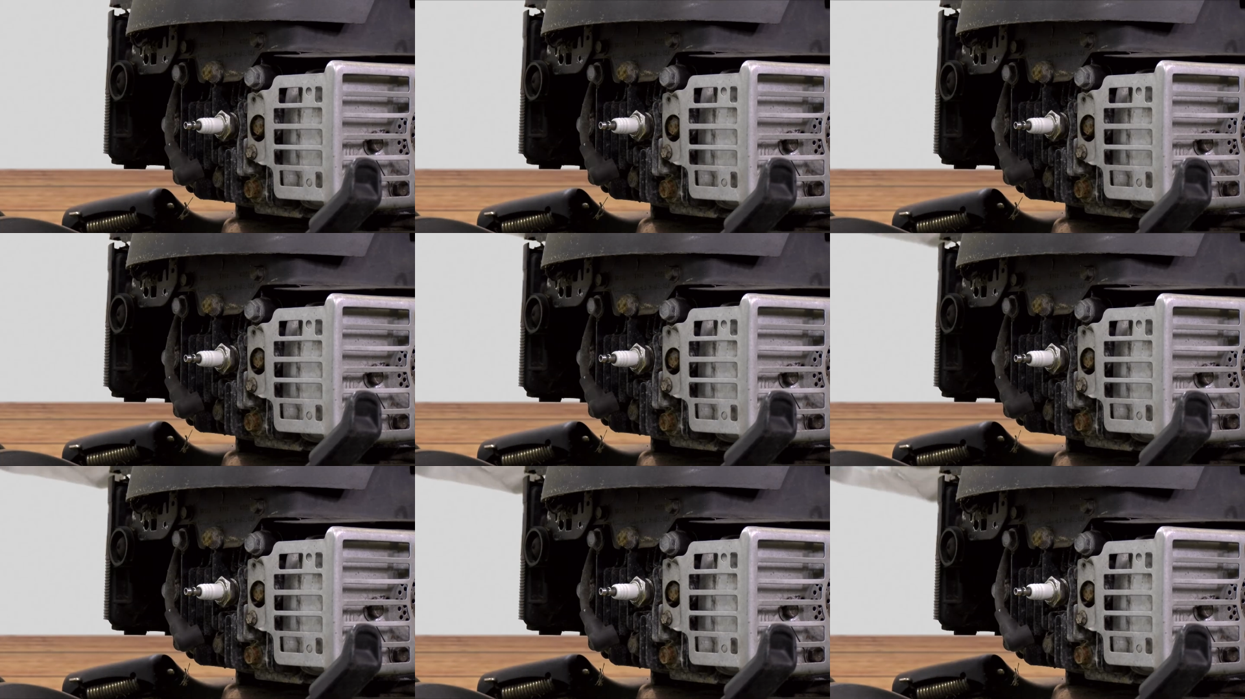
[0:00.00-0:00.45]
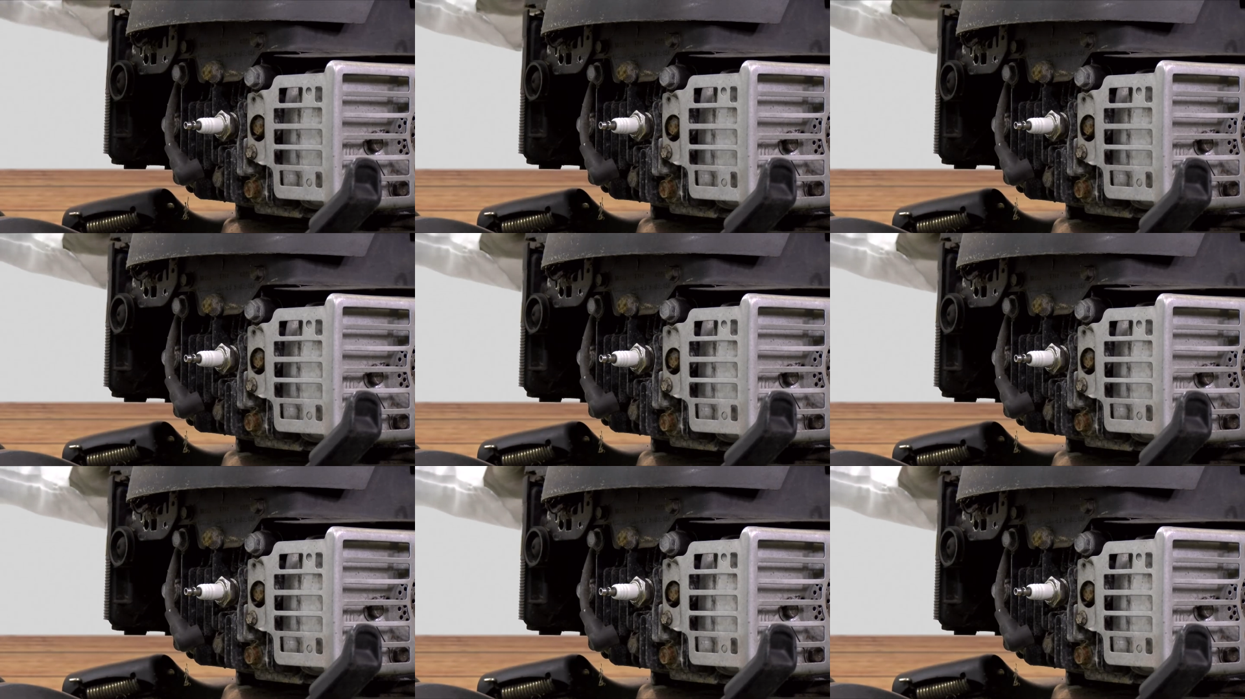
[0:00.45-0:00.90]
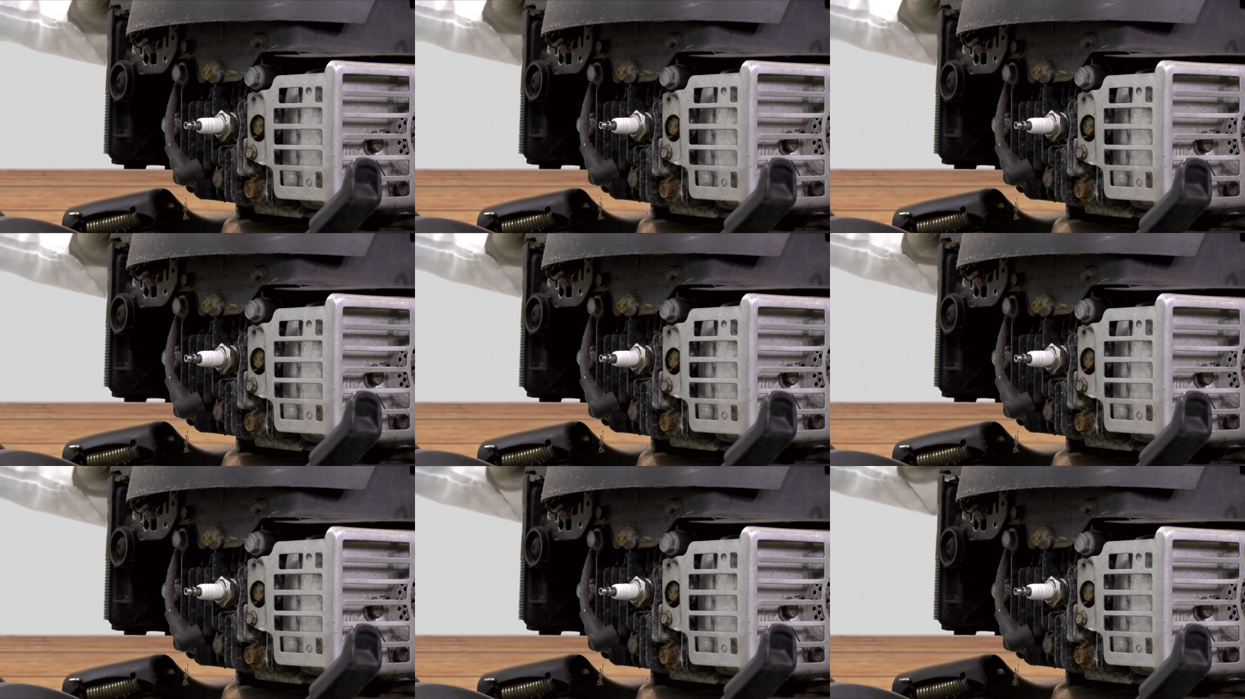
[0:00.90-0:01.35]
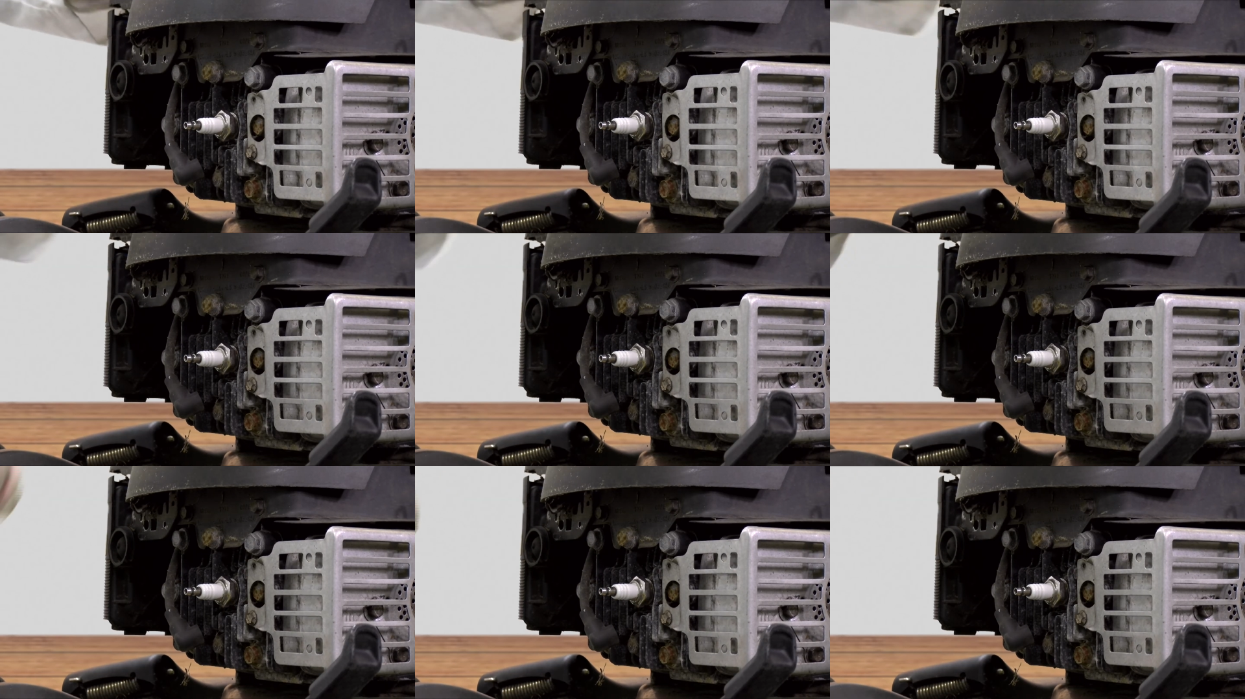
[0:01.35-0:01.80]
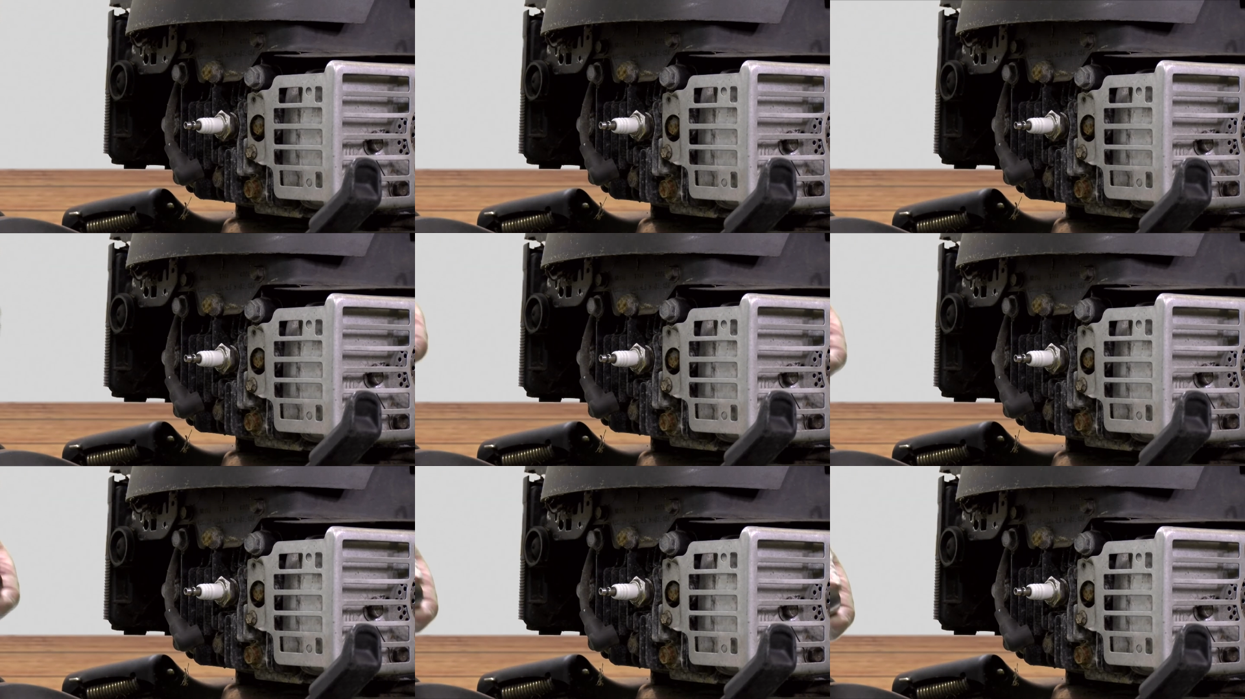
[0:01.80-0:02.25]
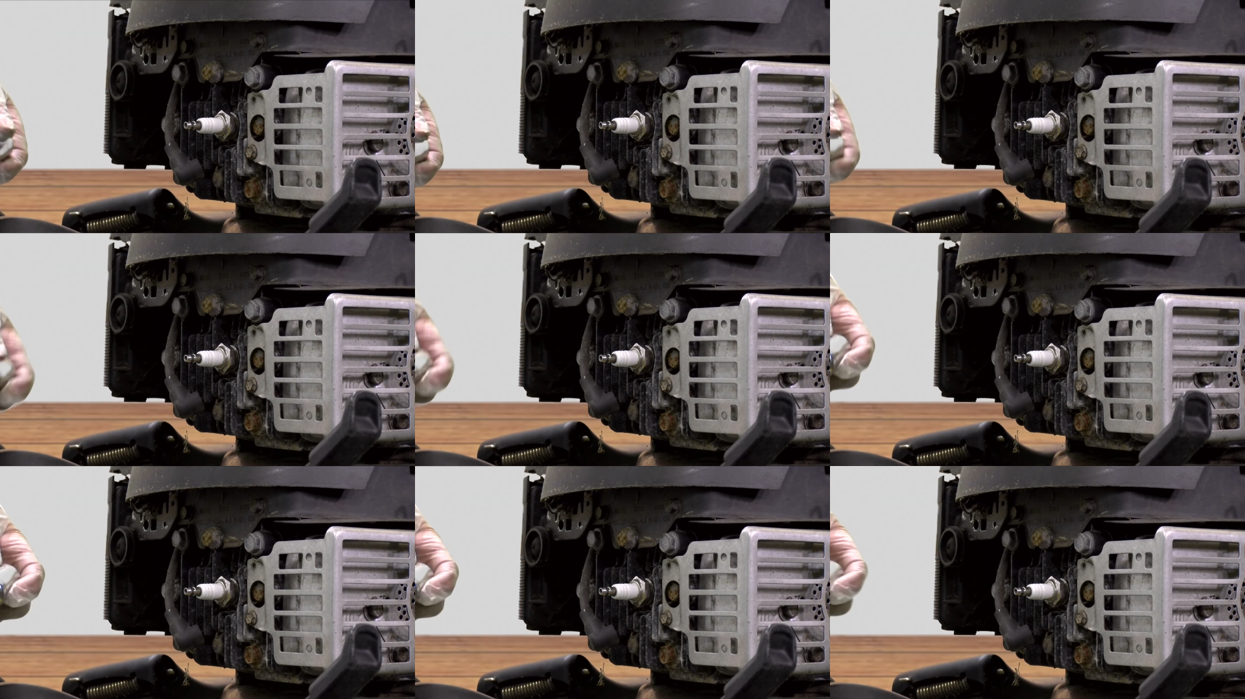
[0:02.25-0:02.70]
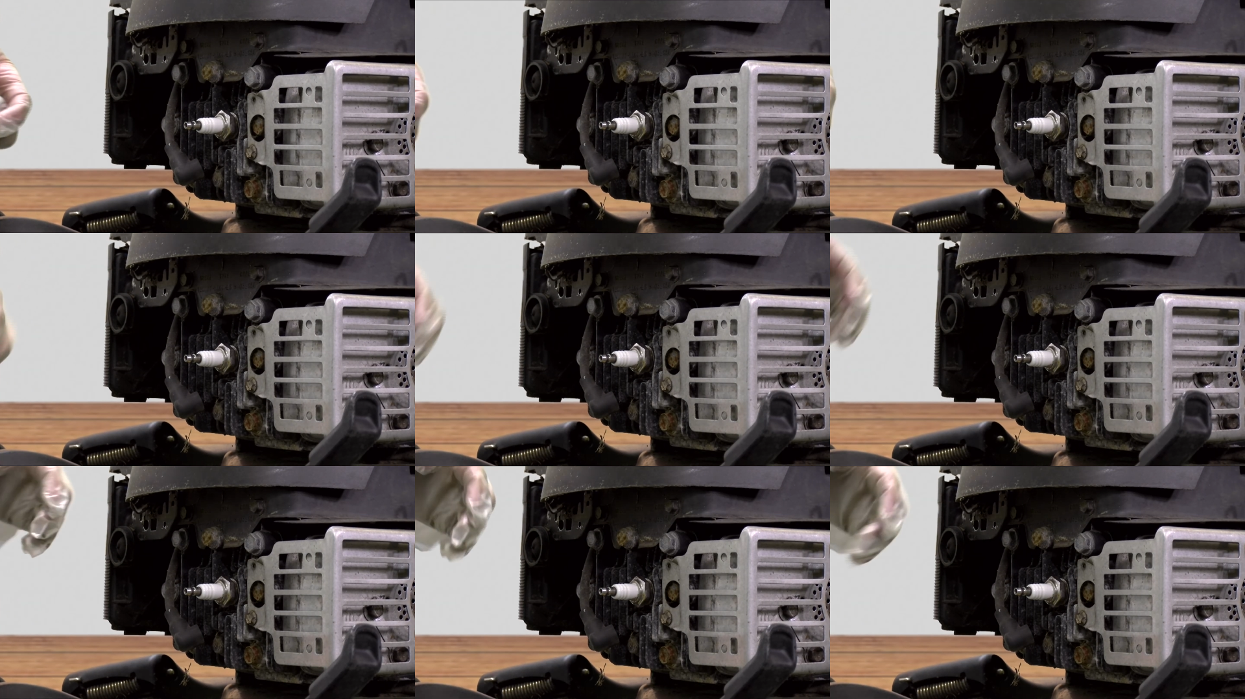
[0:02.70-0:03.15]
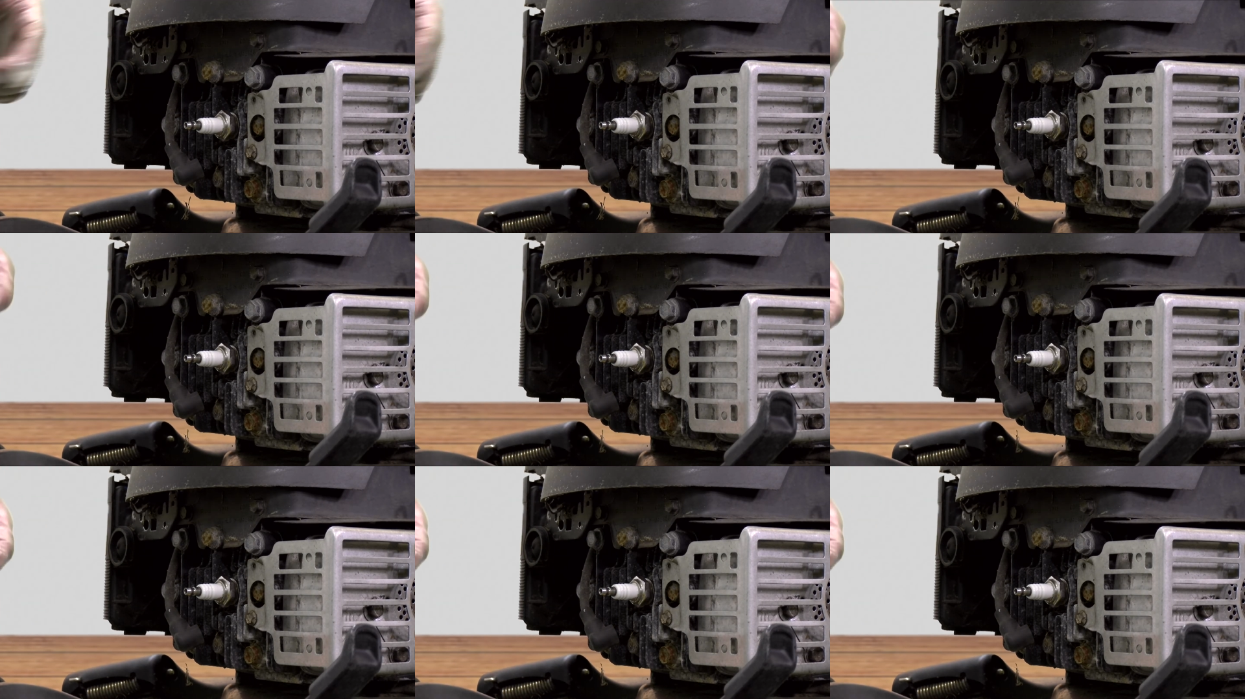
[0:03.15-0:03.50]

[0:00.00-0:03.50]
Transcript: No face is visible, so there are no lips to read.